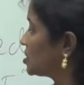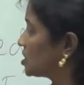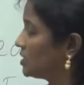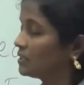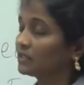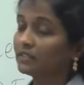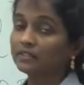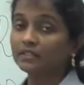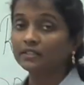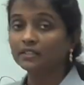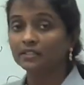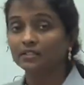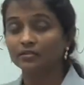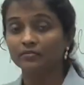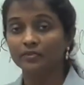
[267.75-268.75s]

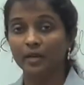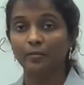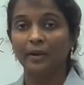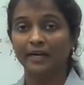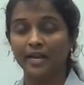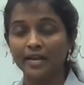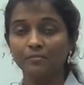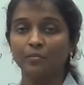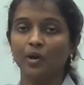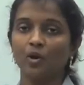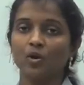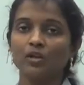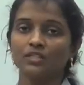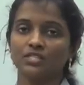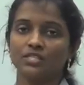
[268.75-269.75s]
uh, a marine
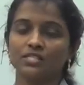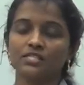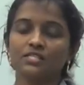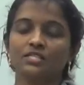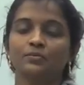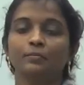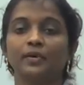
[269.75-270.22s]
biologist,